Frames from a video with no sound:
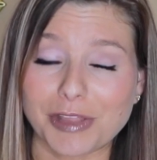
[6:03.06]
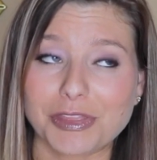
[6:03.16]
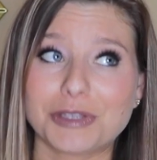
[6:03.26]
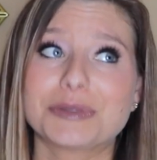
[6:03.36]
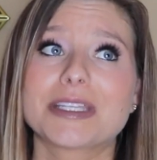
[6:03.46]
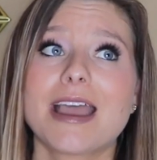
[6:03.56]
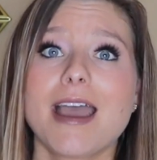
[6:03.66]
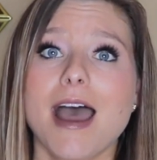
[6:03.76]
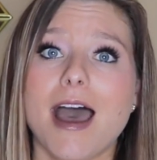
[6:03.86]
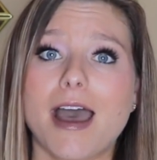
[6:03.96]
bought those.
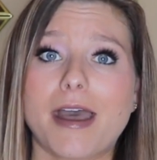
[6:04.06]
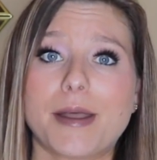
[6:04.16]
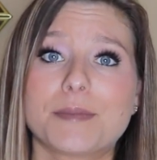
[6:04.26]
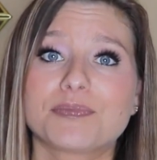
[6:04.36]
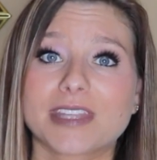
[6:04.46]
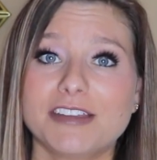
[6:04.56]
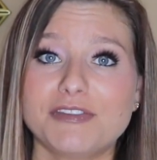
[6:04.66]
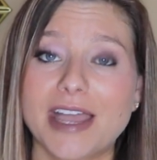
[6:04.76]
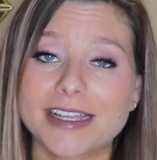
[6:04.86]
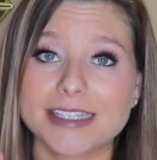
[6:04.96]

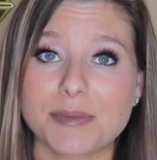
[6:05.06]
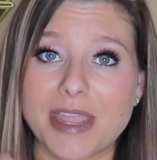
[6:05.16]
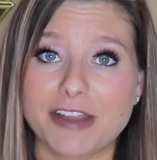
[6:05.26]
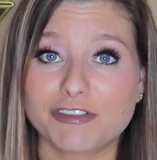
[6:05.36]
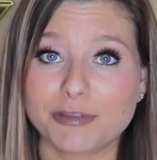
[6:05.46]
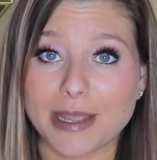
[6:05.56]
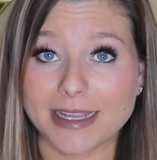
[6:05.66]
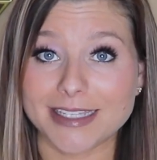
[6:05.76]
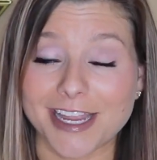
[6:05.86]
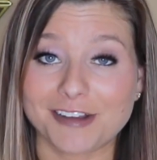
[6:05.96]
In fact, I paid for my
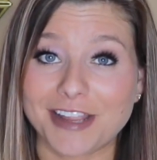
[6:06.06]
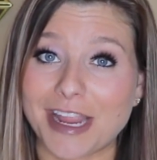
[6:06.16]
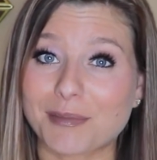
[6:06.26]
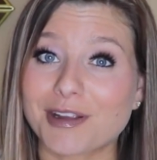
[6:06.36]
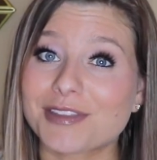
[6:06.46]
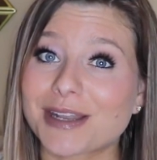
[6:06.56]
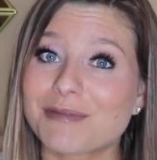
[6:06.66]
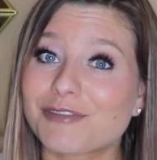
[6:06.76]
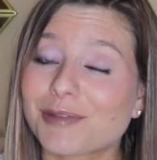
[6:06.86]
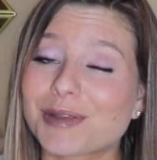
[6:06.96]
entire camera that
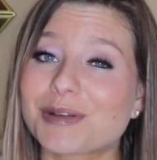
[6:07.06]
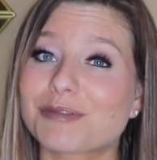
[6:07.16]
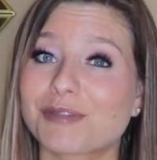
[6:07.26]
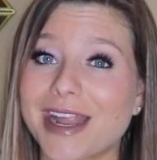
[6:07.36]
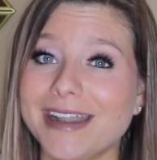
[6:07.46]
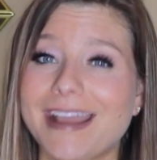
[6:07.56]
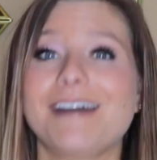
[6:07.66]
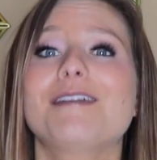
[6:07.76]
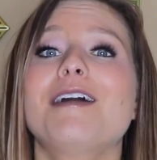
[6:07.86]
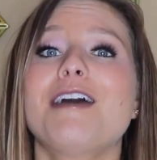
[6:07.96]
I'm filming with right
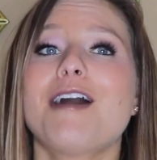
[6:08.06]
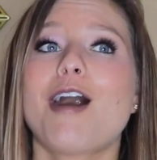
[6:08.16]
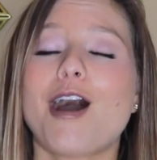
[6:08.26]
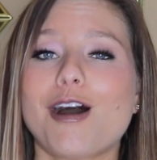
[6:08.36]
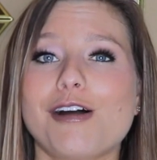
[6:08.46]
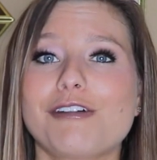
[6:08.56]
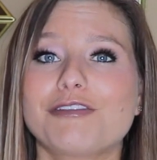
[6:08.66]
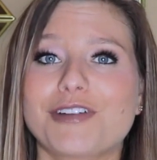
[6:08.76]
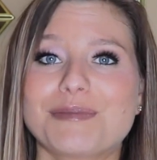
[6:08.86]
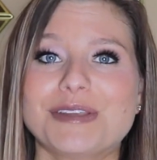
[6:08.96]
now, all
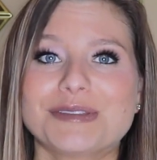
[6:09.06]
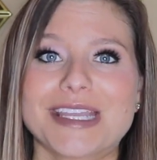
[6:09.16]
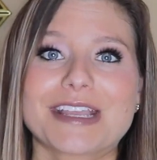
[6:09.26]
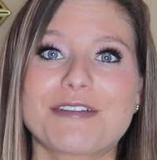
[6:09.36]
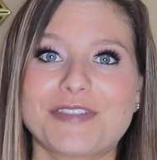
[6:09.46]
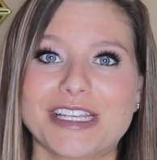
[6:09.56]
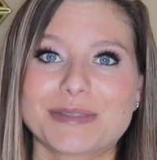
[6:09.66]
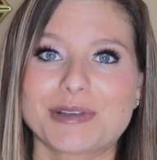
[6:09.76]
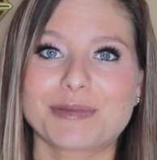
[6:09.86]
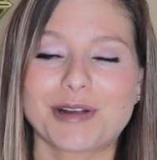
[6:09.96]
from using
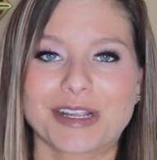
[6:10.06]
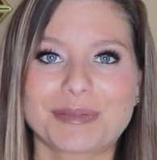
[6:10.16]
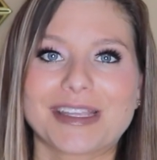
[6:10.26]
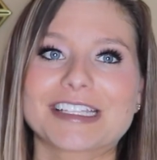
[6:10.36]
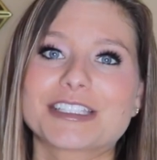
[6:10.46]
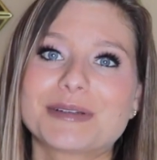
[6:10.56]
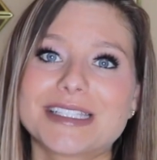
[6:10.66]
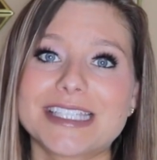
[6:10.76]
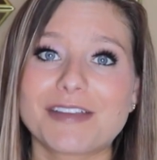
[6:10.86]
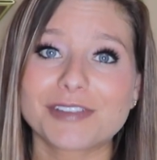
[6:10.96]
Facebook Marketplace. So
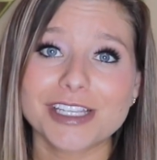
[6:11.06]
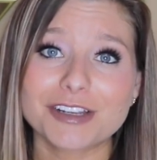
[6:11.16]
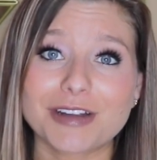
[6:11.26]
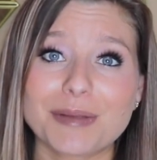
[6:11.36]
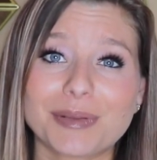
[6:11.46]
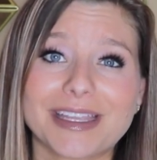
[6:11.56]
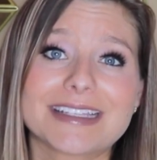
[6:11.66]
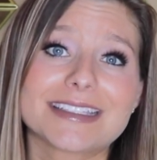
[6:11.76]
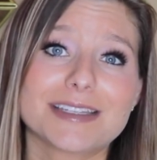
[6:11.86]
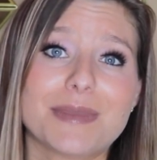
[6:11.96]
it's definitely a great
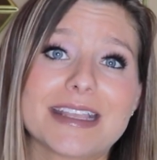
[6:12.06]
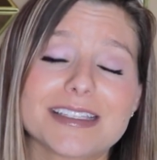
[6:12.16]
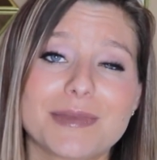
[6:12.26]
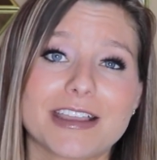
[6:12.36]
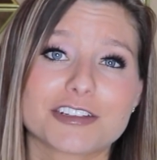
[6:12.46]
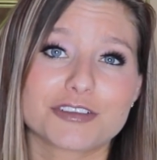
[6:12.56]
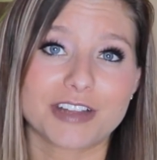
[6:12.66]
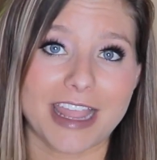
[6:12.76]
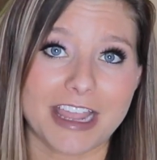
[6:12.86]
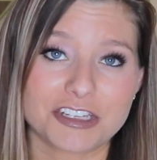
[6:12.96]
place to make some
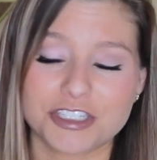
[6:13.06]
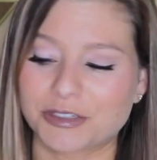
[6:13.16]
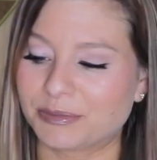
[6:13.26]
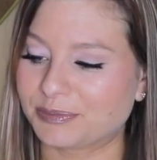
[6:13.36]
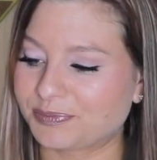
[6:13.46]
extra cash.